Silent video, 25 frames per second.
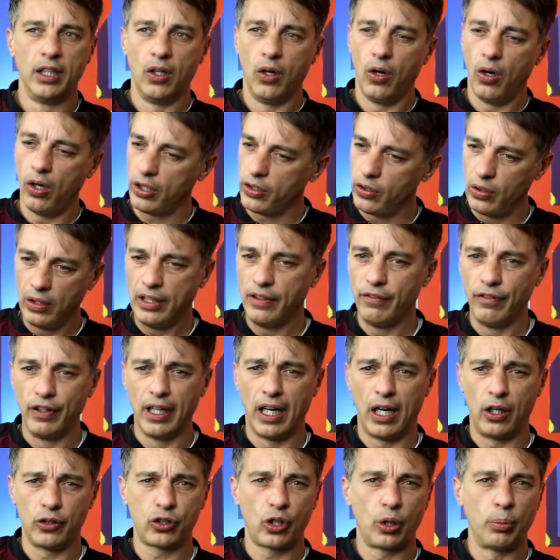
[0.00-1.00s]
or you leave it
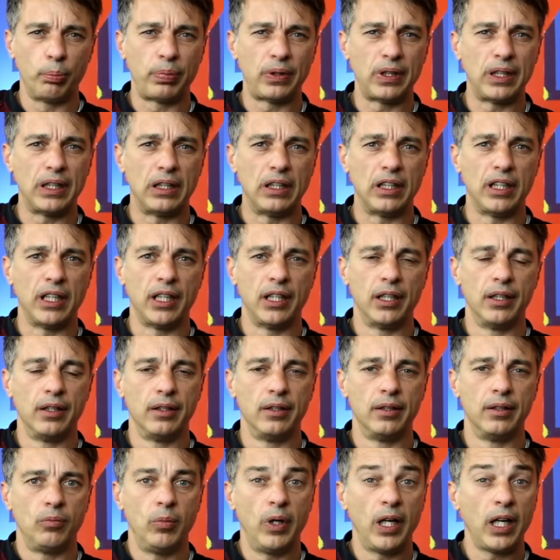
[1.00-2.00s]
out completely.
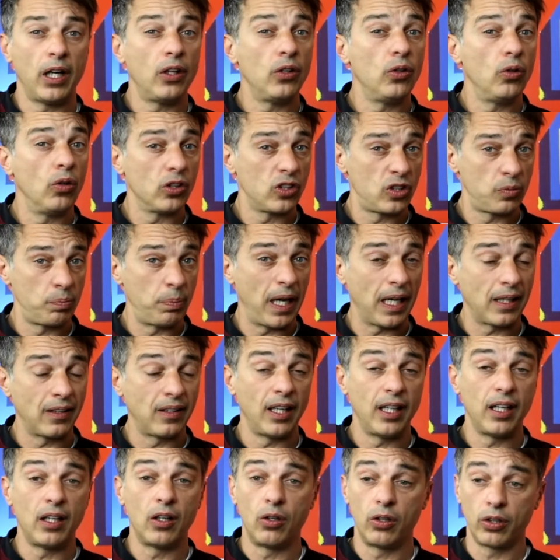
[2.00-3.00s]
Whether you're a
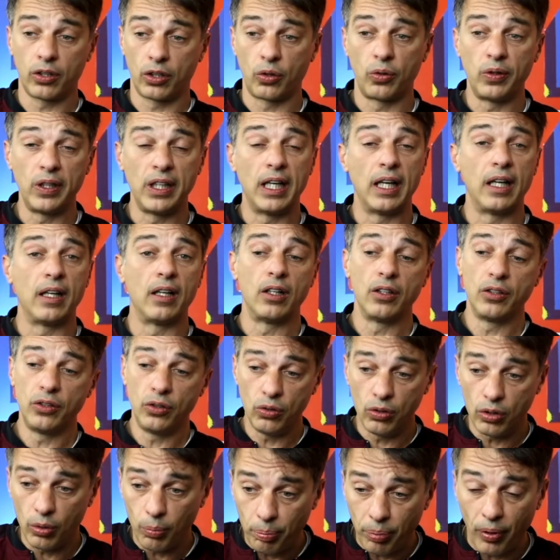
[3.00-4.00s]
spectator or a creator,
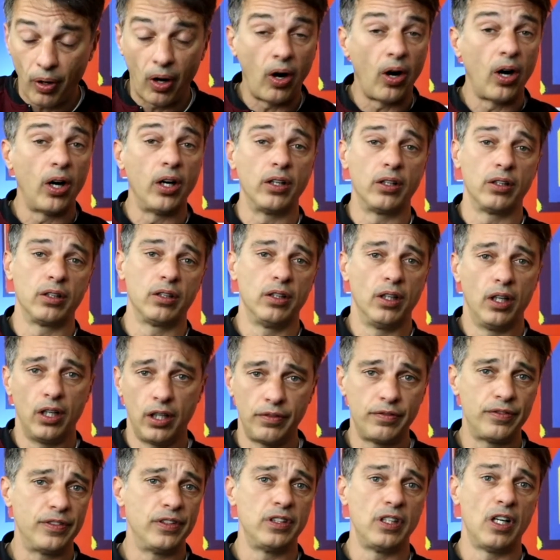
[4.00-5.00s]
you're a part
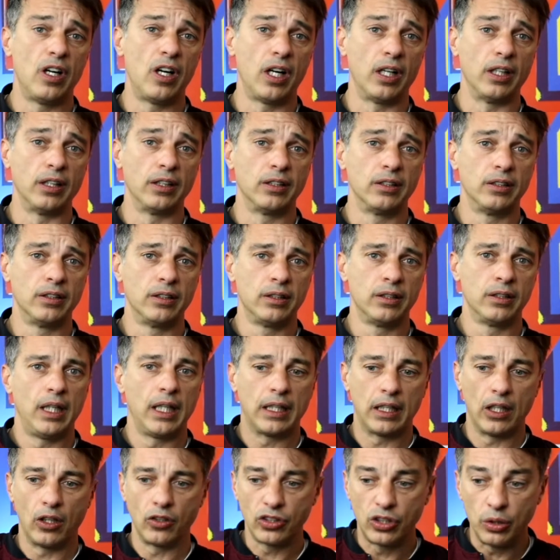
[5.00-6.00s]
of the art.
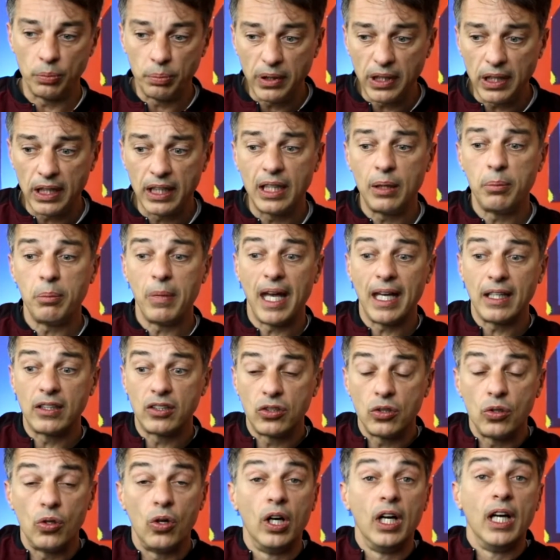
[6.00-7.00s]
Accountability makes
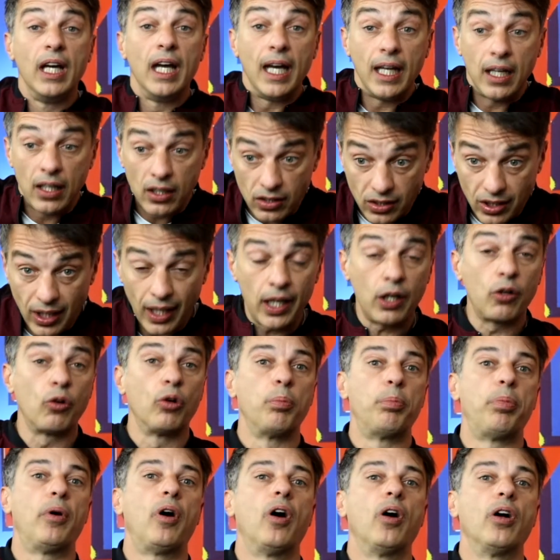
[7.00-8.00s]
you an integral
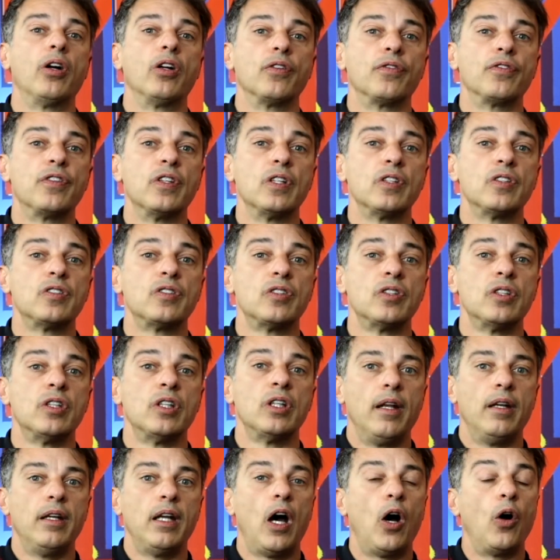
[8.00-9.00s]
part of this.
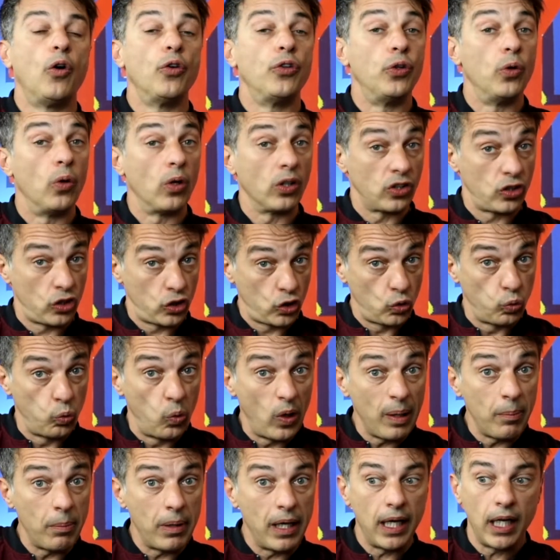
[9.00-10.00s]
Now you are
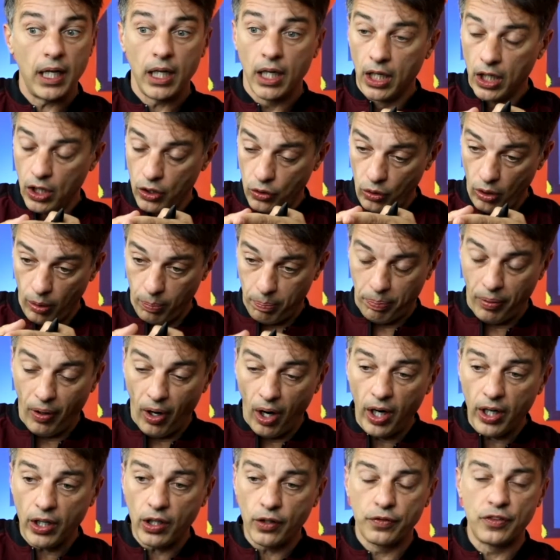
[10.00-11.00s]
swimming, you're
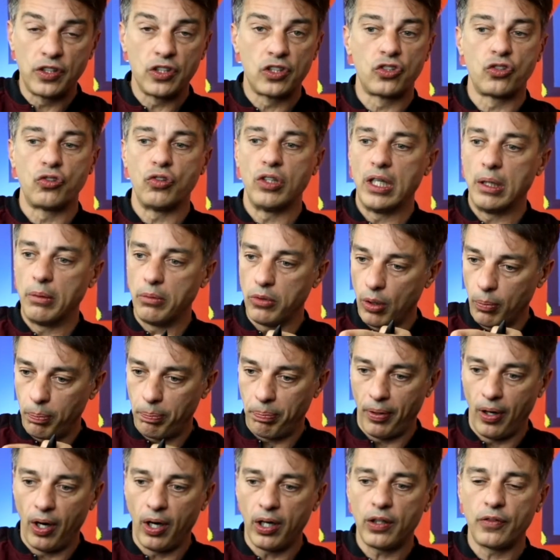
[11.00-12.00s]
part of the stream, you're
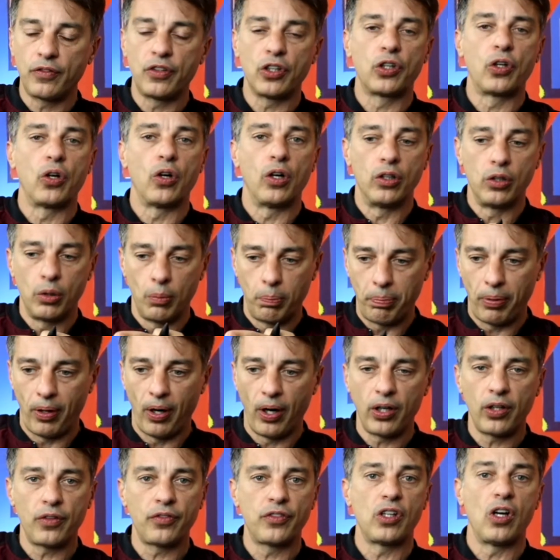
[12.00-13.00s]
part of the current, you're
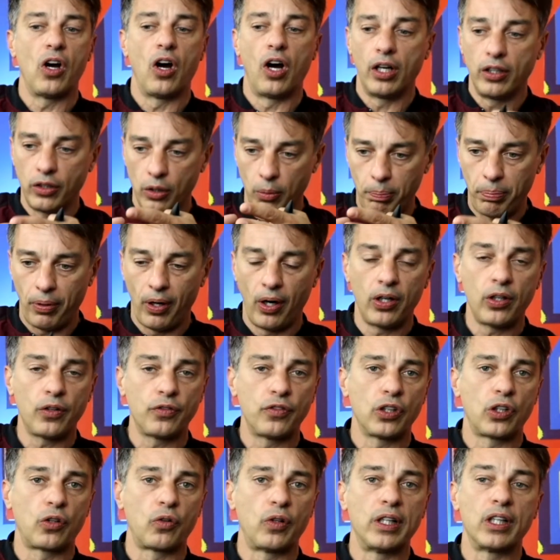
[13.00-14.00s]
part of the art, you're part of
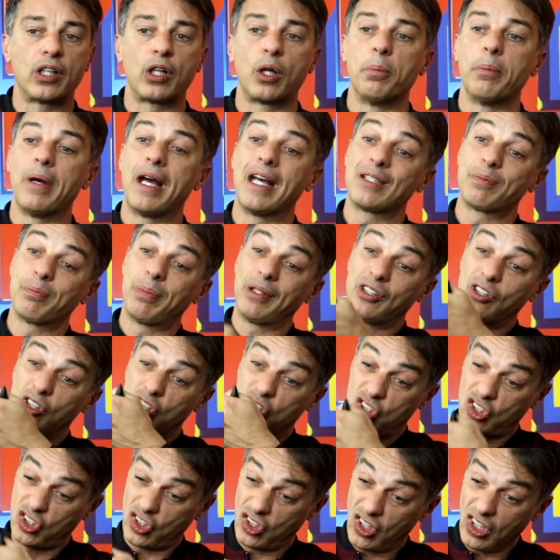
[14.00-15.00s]
the critical mass, but you
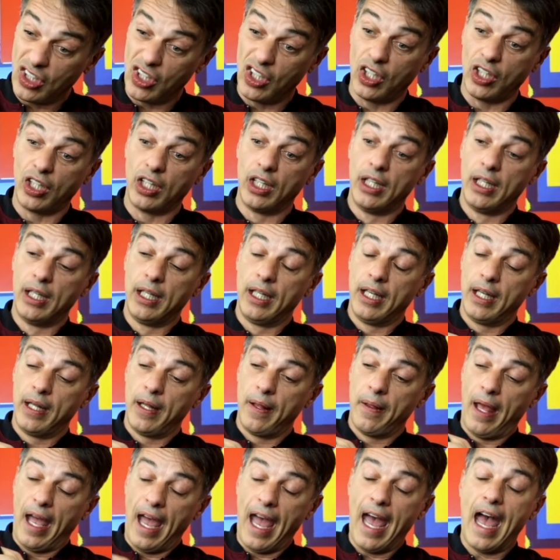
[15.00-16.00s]
still
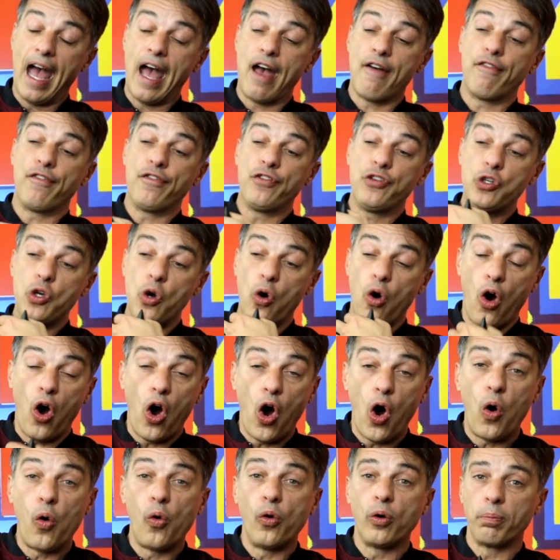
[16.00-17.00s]
have your
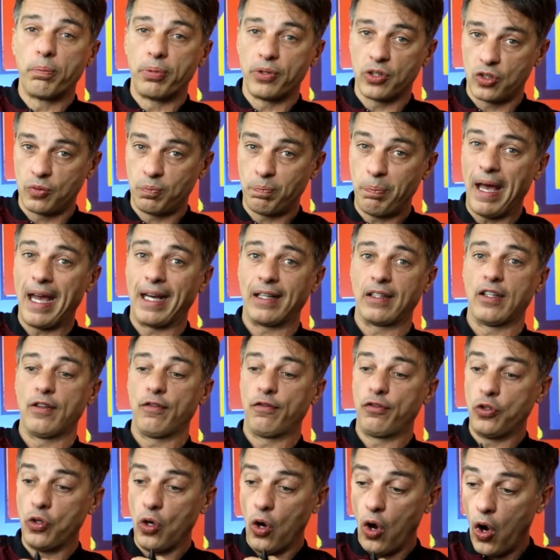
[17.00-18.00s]
own perspective,
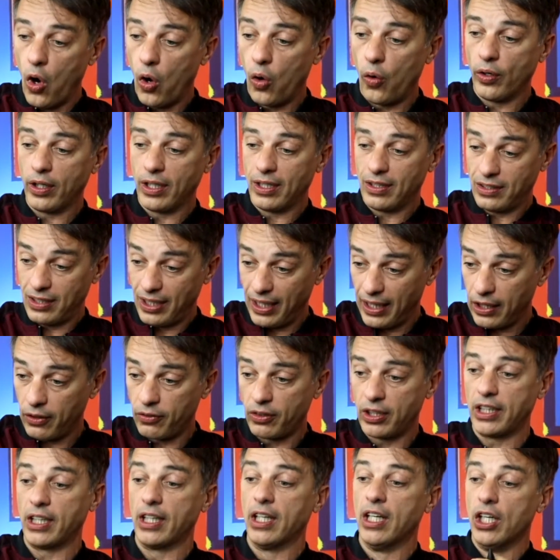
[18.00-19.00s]
your own
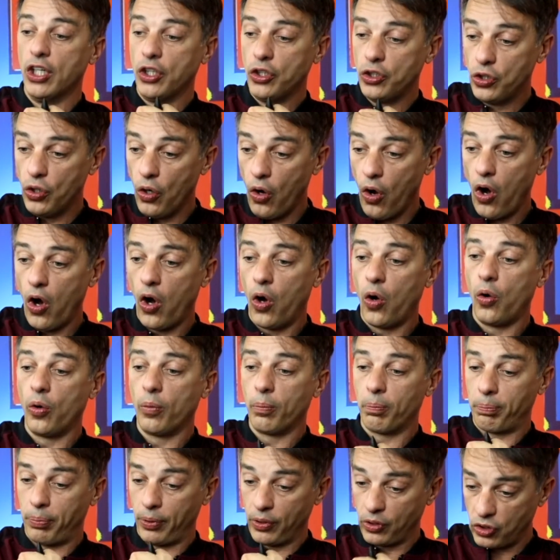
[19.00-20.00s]
integrity, your
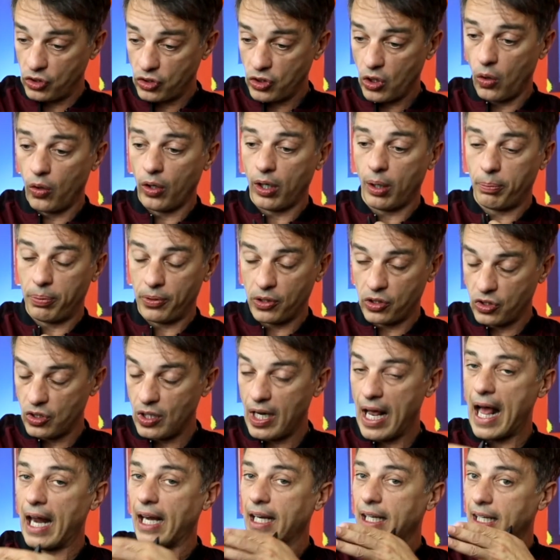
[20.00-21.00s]
own persona,
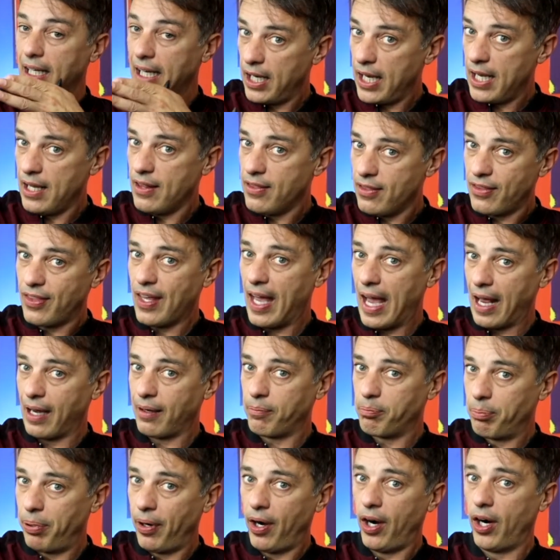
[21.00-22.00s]
personality in
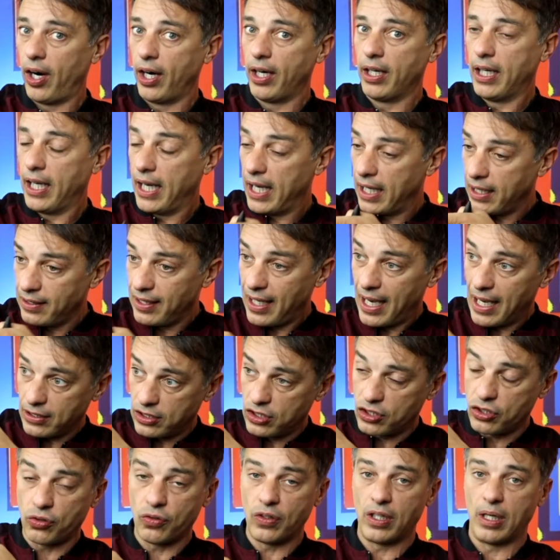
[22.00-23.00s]
that part, in that
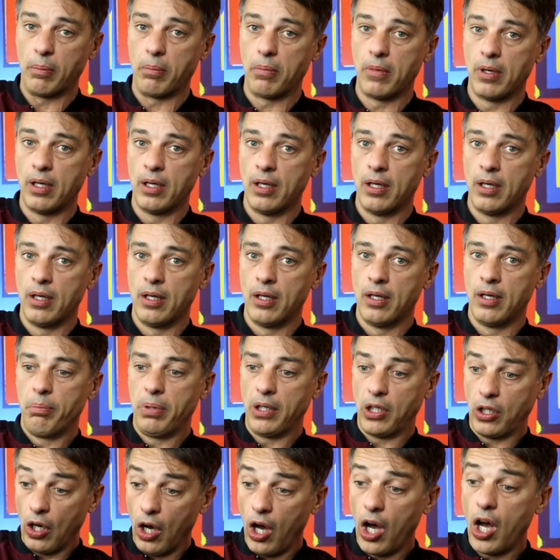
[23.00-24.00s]
stream,
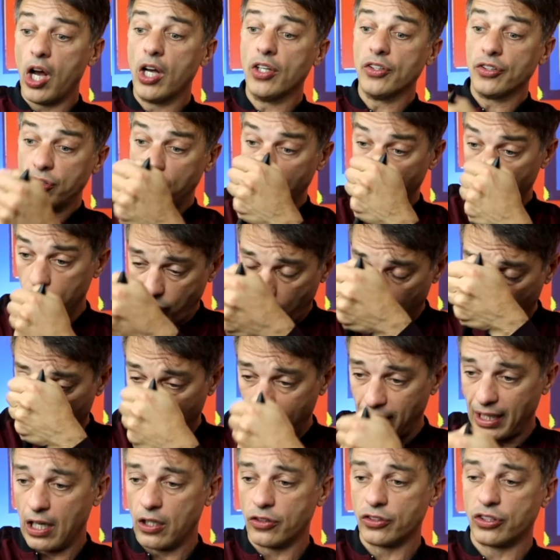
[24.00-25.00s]
because you took
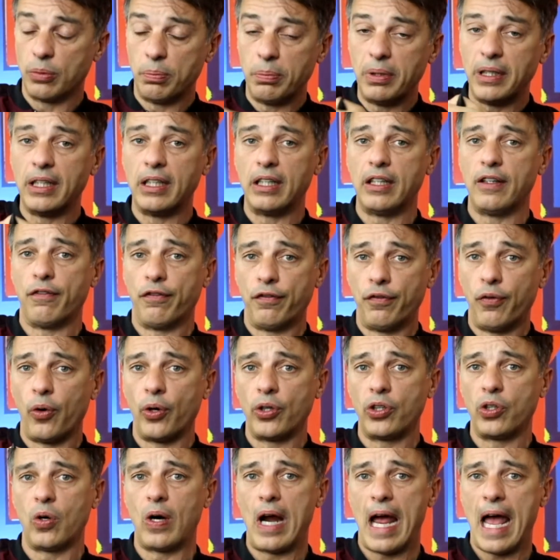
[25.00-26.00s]
accountability for
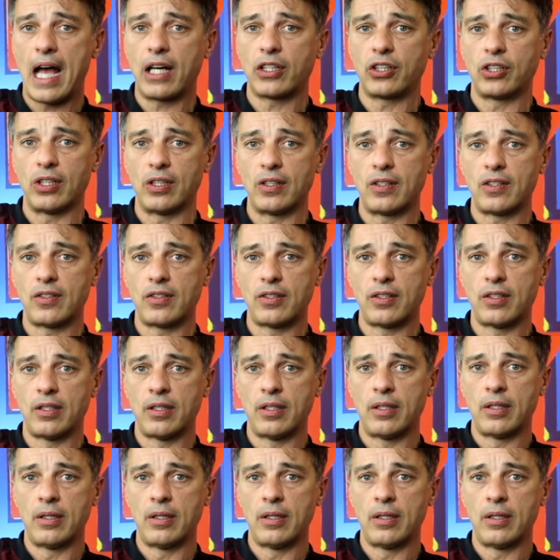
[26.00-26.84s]
your actions.